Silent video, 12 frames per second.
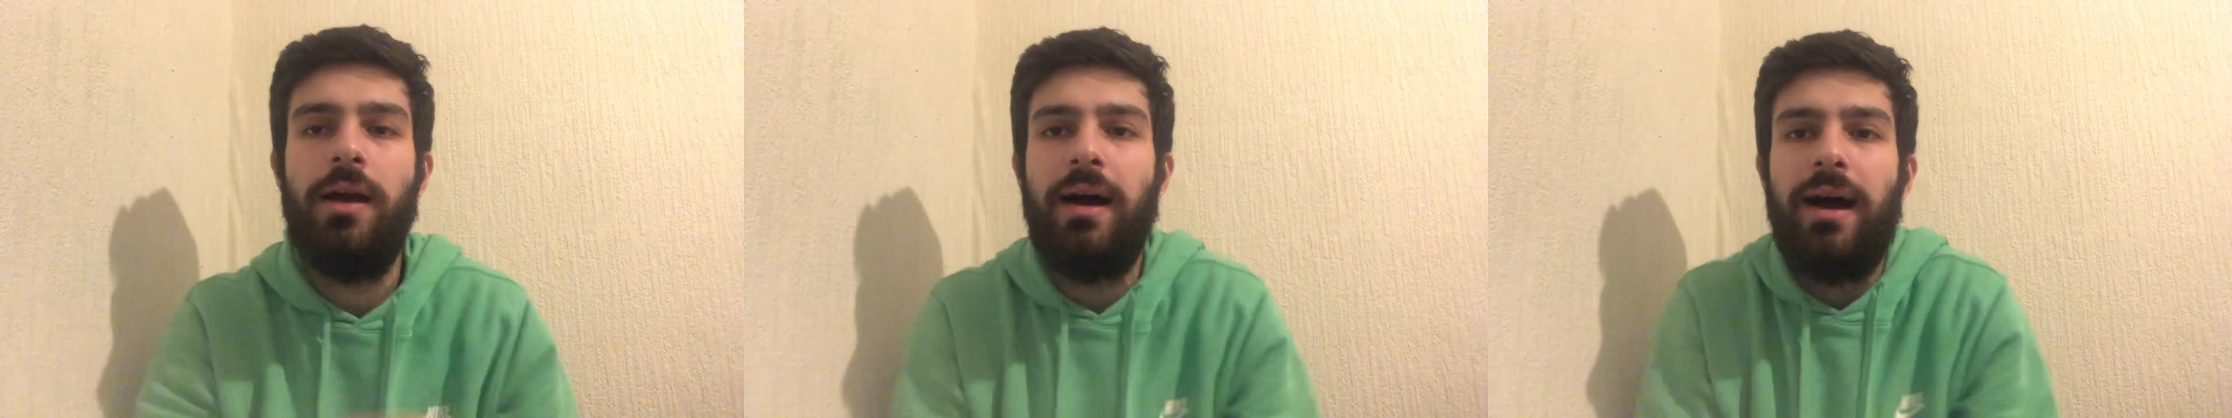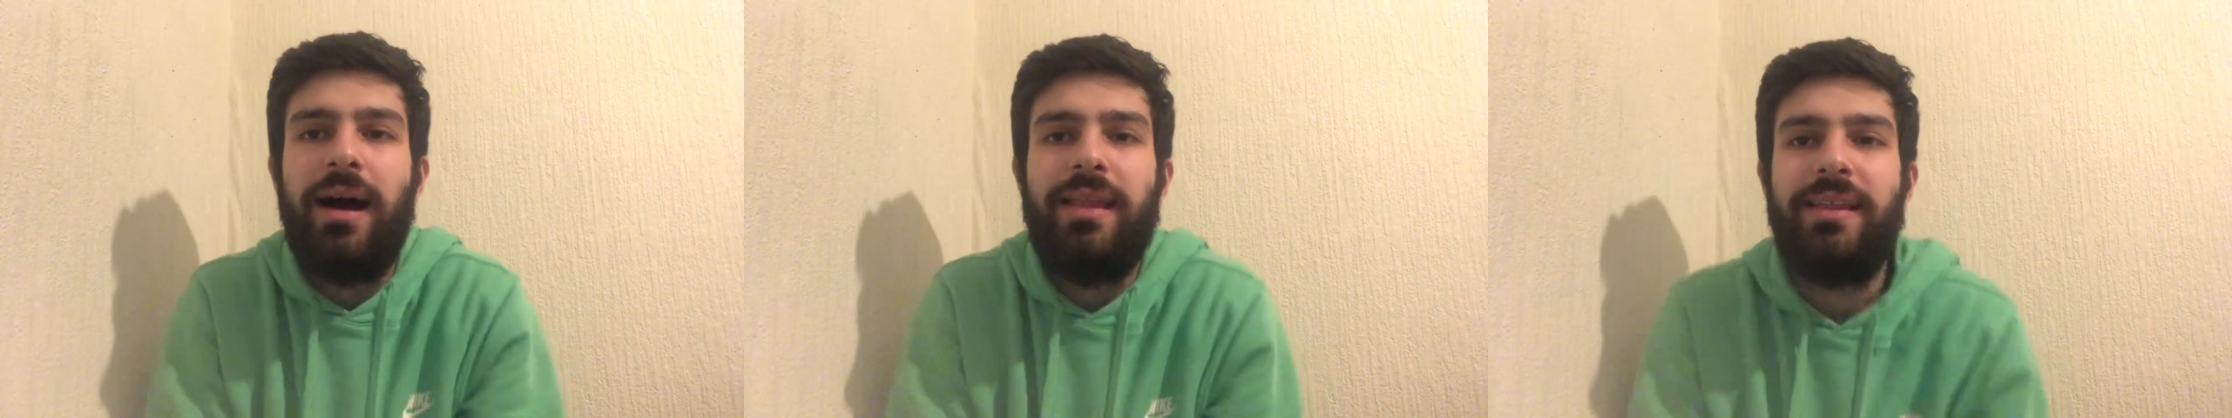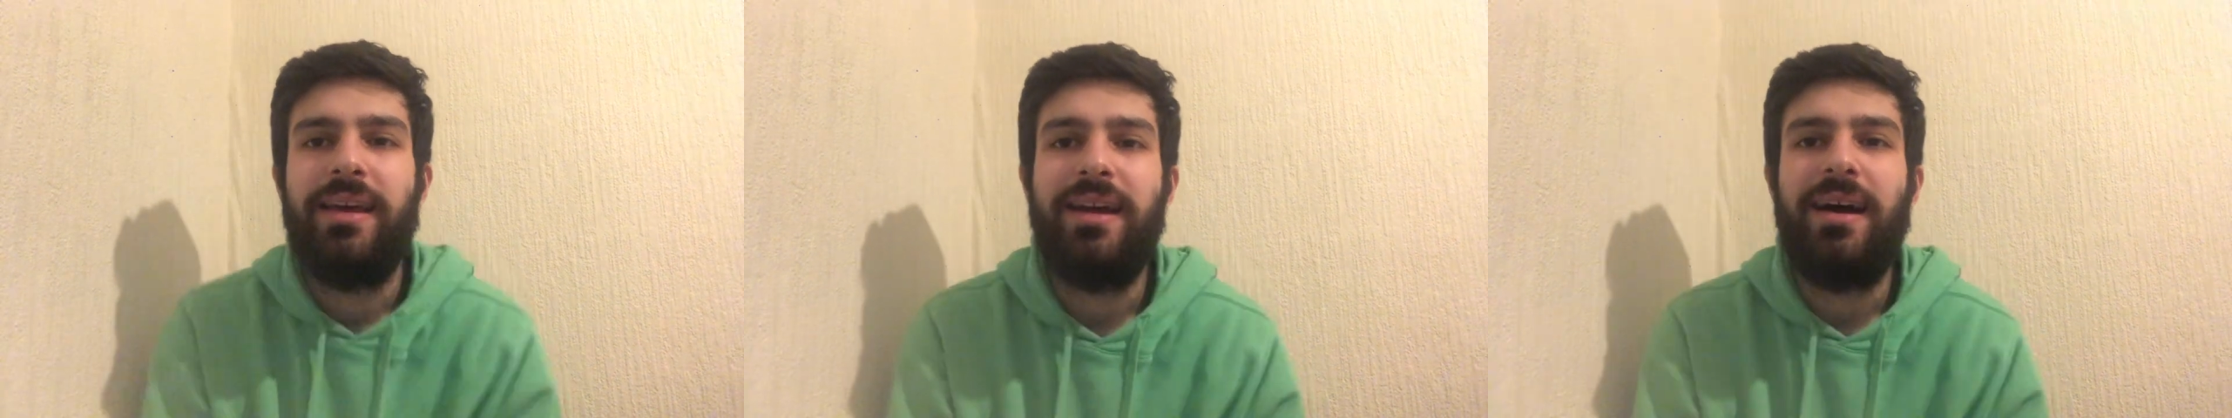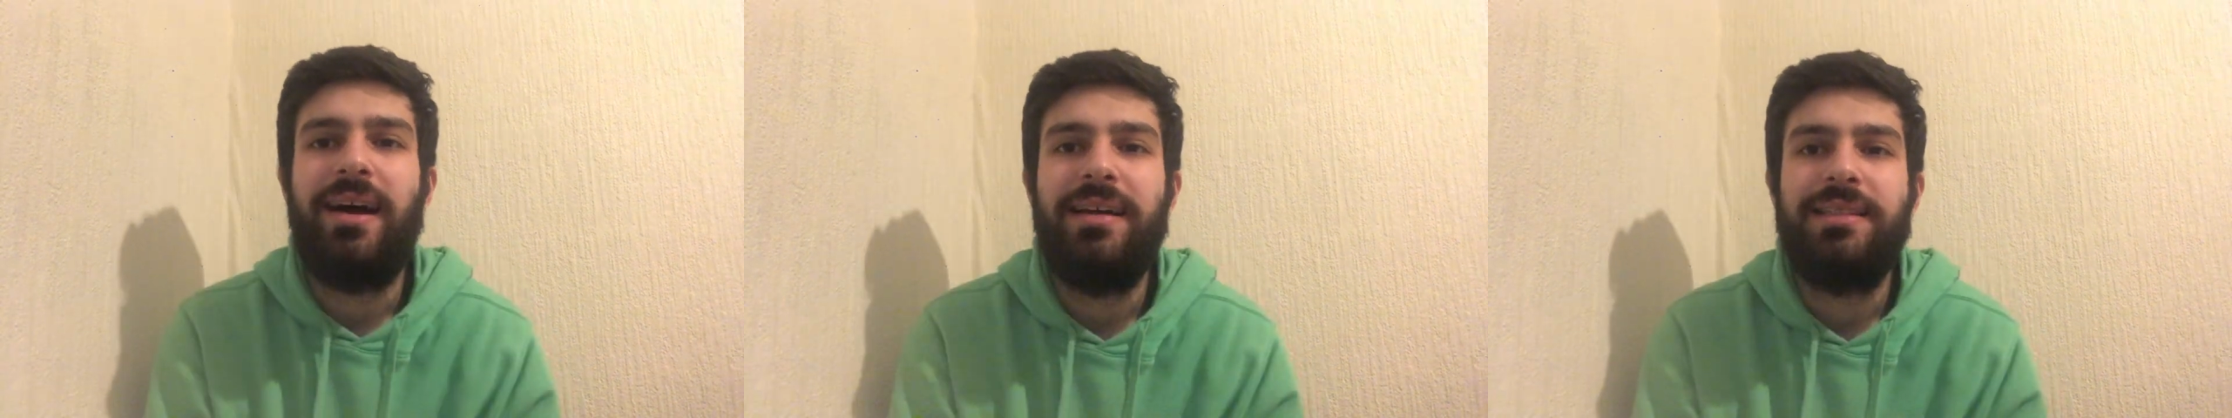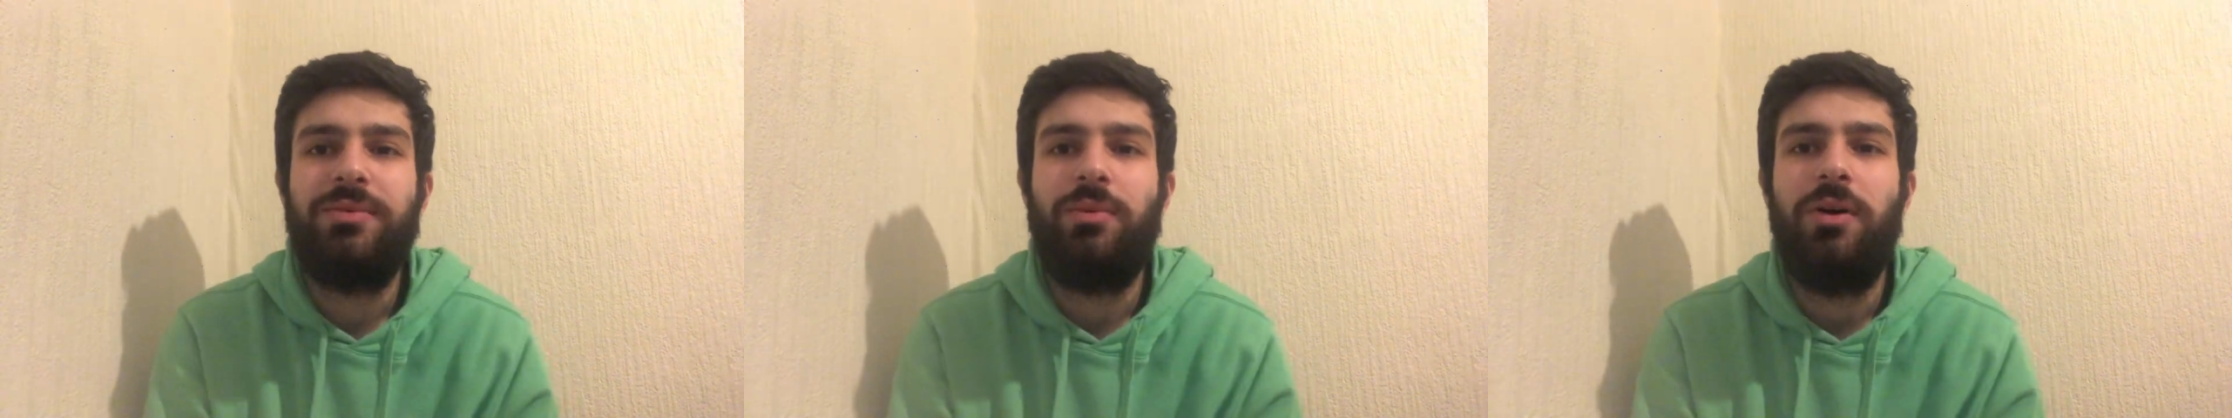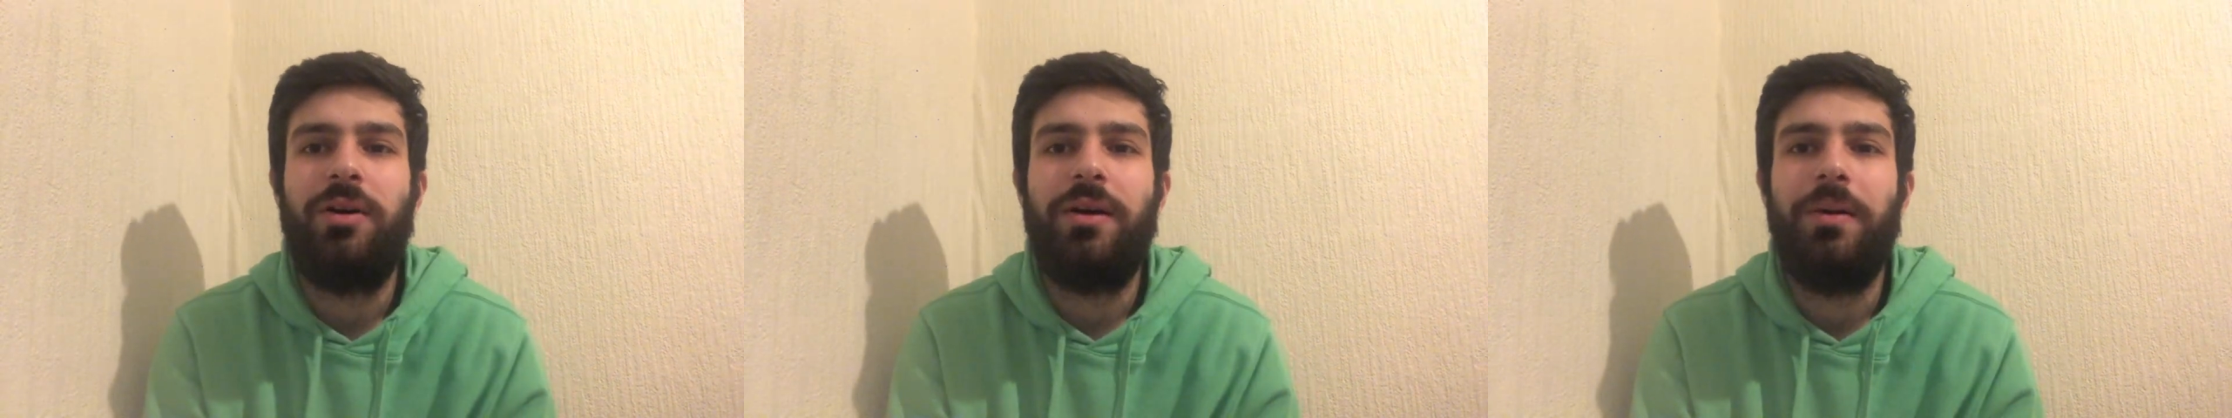Hi there guys,
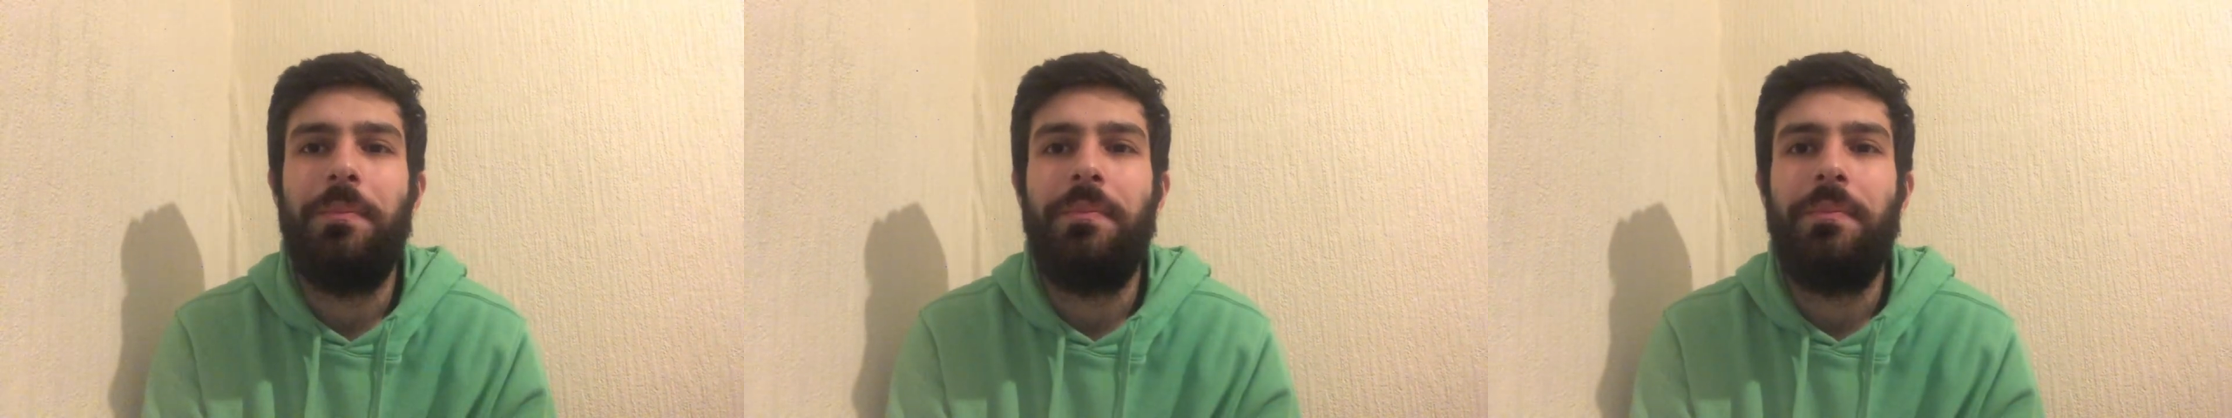welcome